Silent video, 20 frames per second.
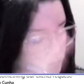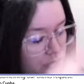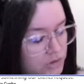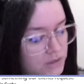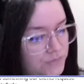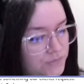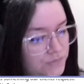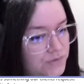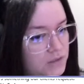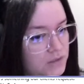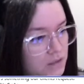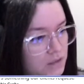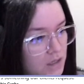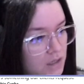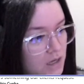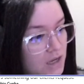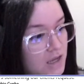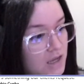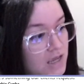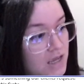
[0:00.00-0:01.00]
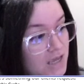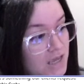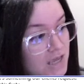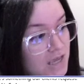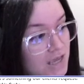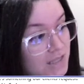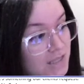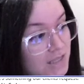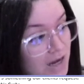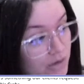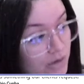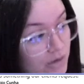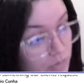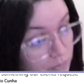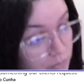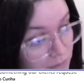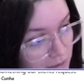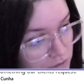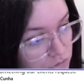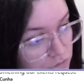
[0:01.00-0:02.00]
person receives it, and
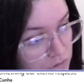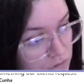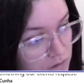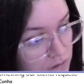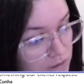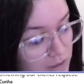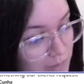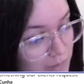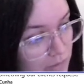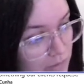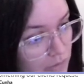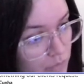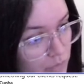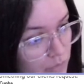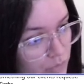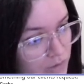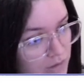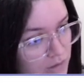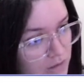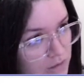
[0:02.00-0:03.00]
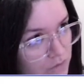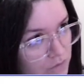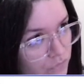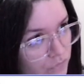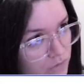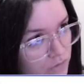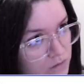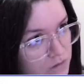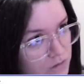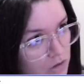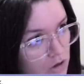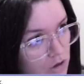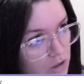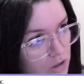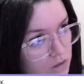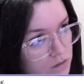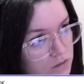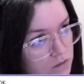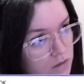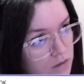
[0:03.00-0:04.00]
I reply to the email with different
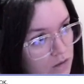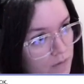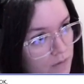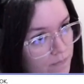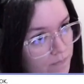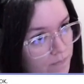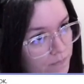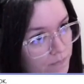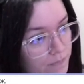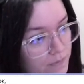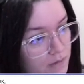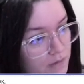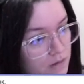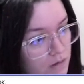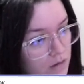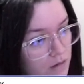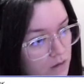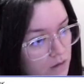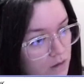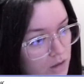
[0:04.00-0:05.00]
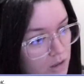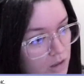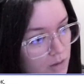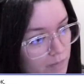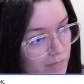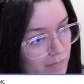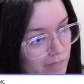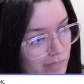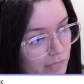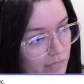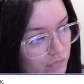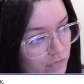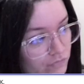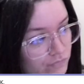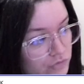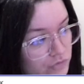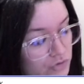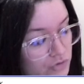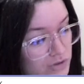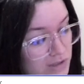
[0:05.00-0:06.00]
slots
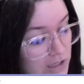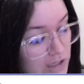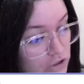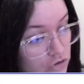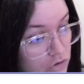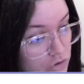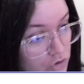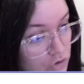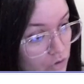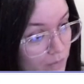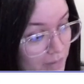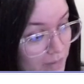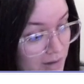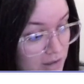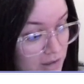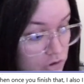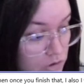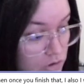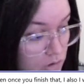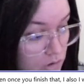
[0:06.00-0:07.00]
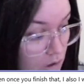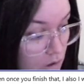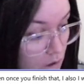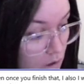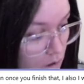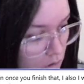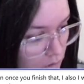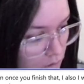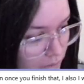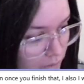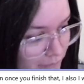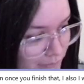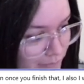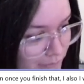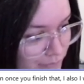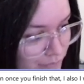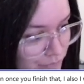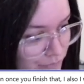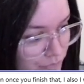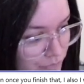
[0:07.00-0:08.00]
to schedule your manager call.